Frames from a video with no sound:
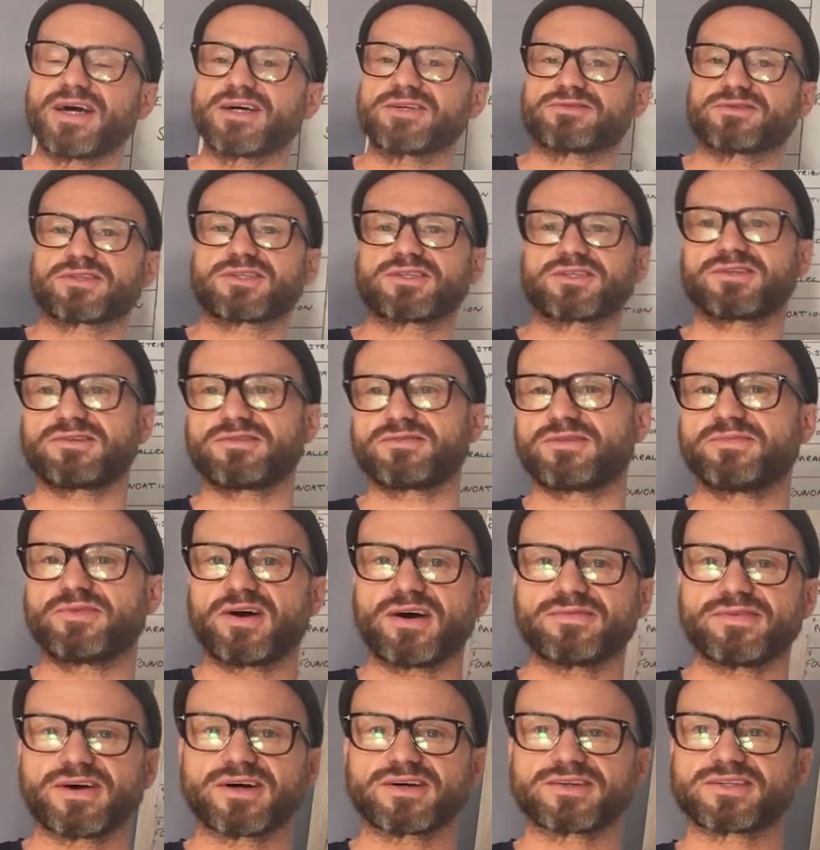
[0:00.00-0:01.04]
hairdressers, you
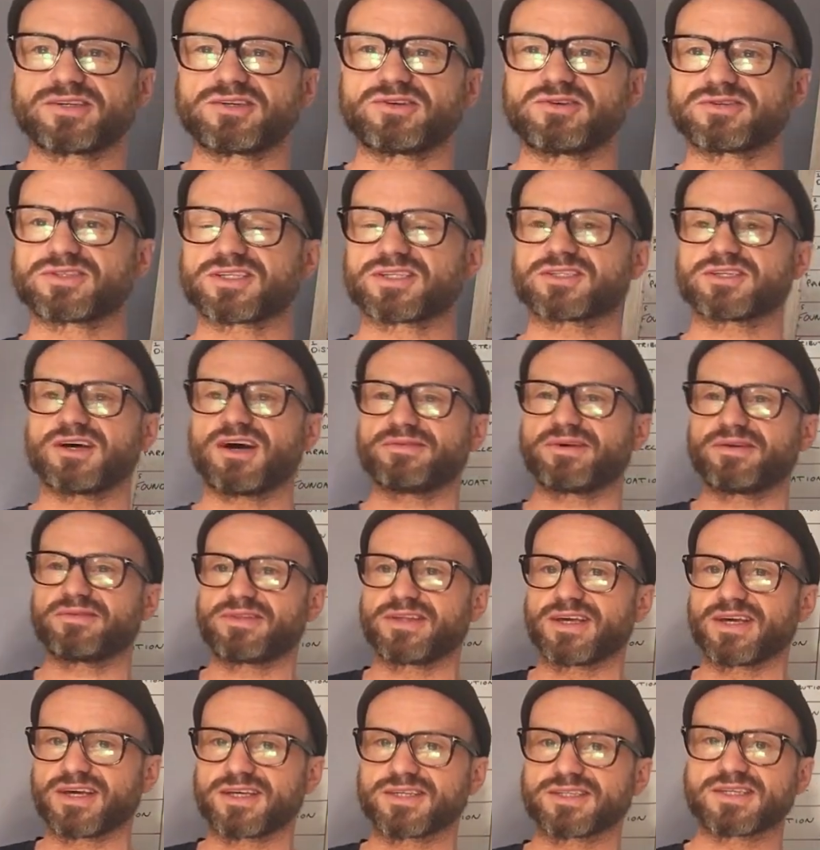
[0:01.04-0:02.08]
might have heard use this term over
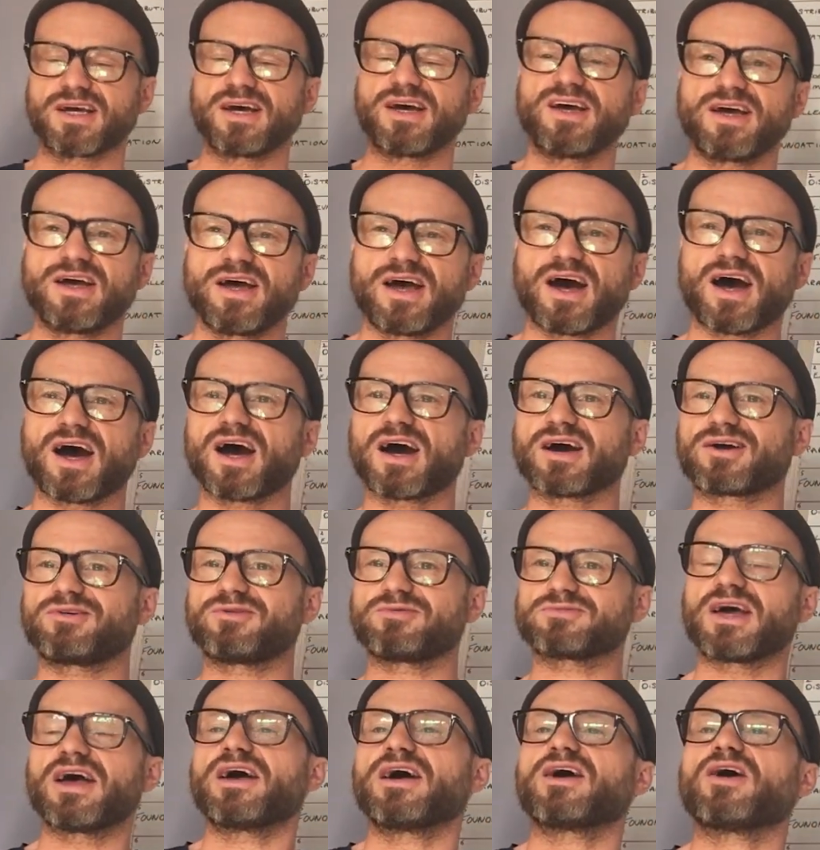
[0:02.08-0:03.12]
the years,
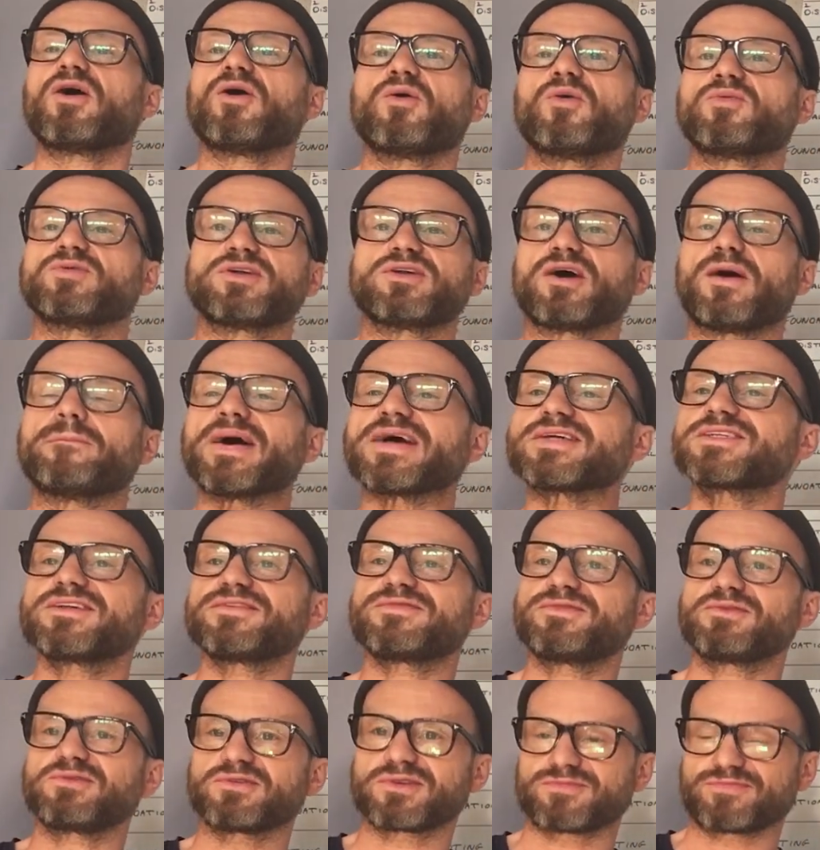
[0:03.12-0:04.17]
called oh, you know, imagine
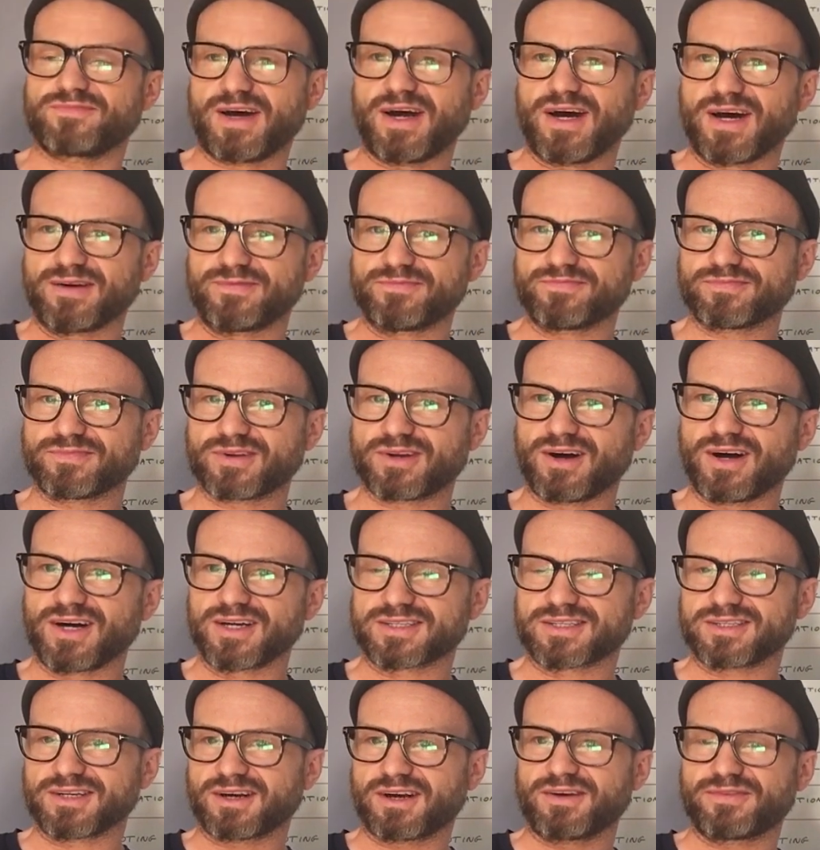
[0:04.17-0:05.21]
if your
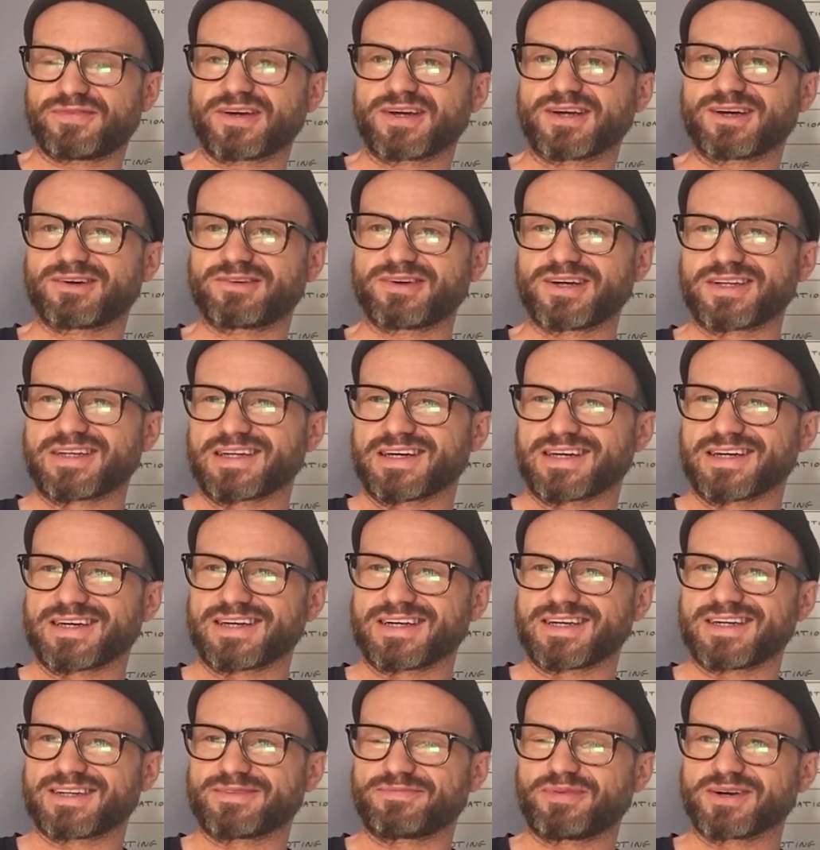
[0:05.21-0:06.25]
client stuck her finger in
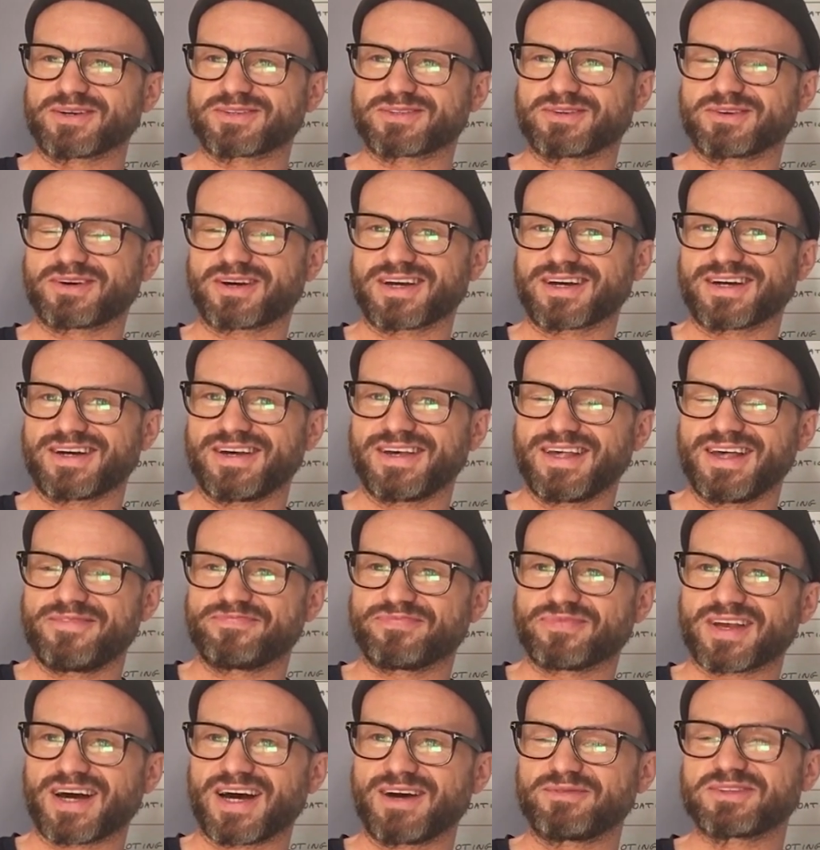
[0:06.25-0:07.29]
a plug socket,
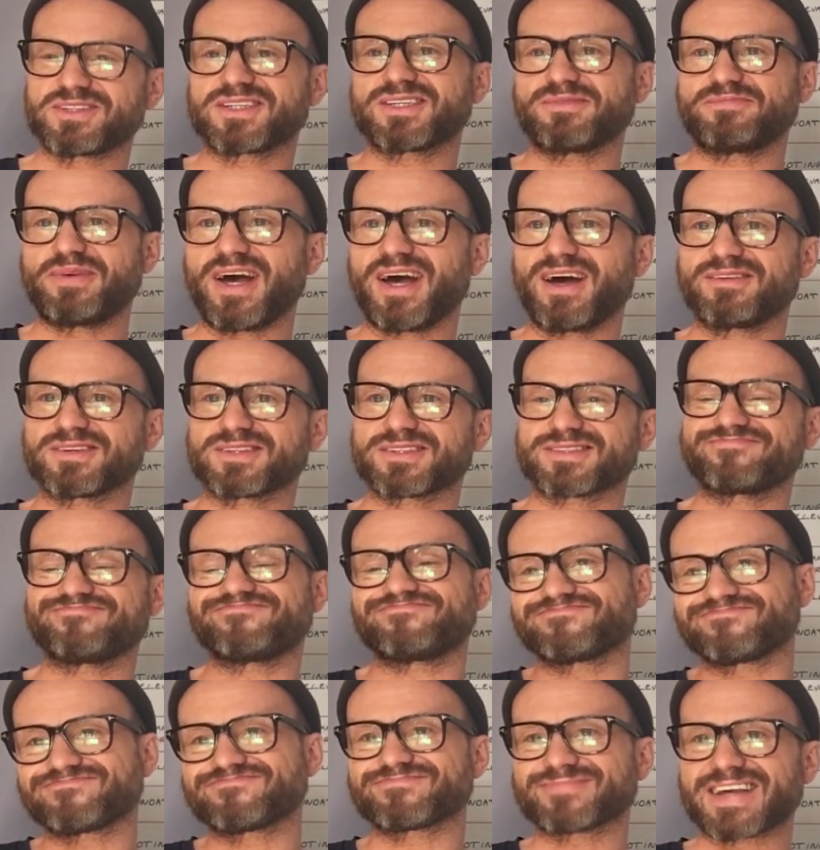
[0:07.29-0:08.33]
okay, which is a bit of a,
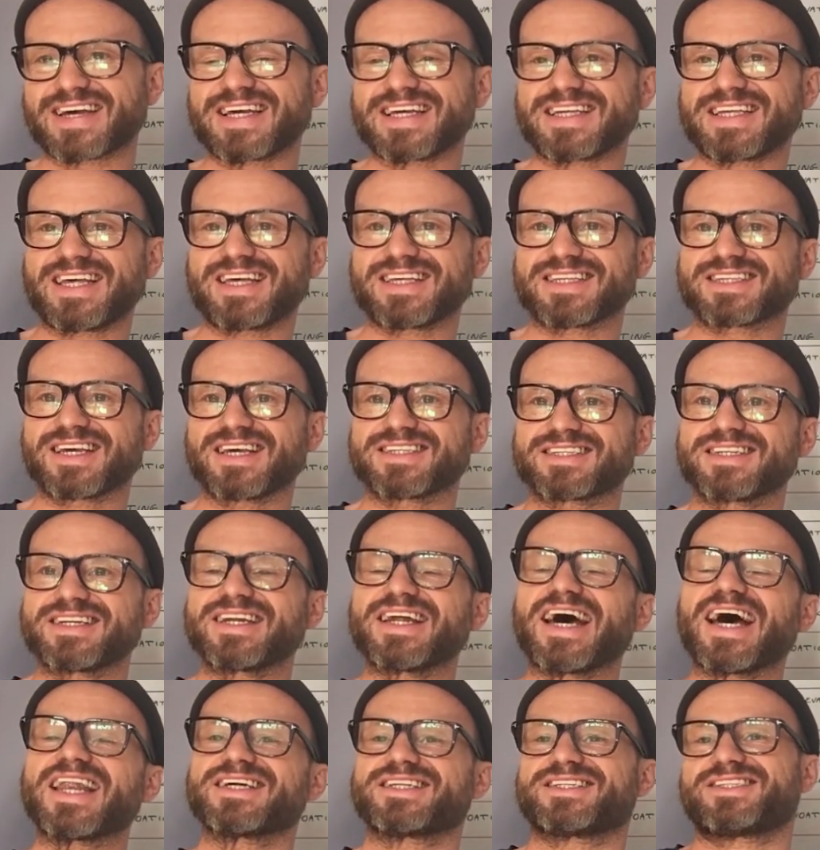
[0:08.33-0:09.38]
it's an
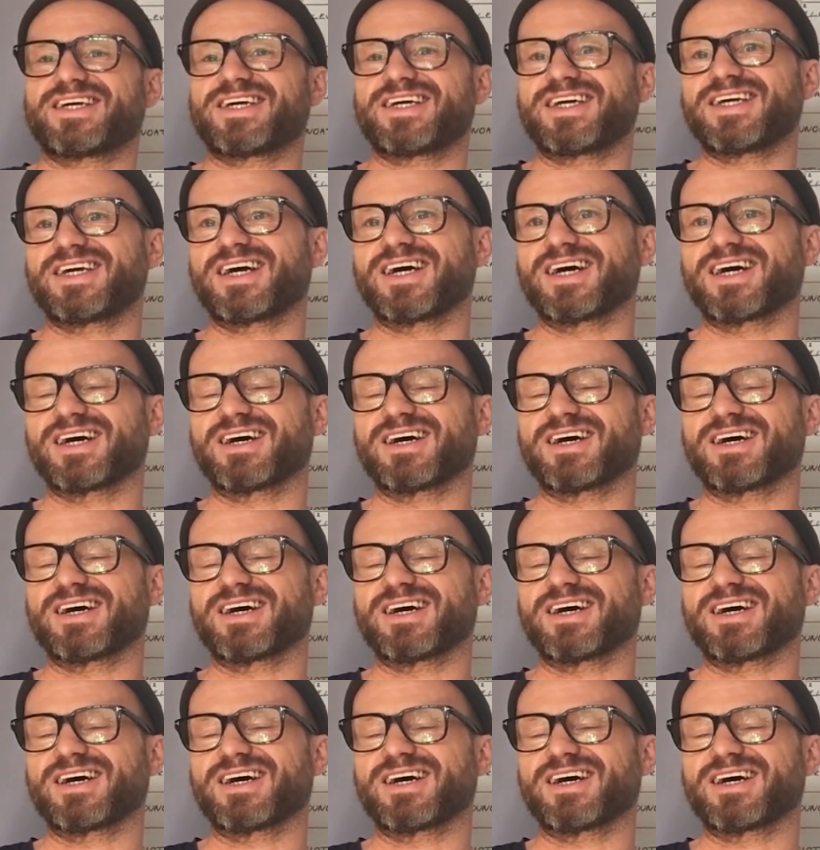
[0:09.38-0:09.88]
analogy,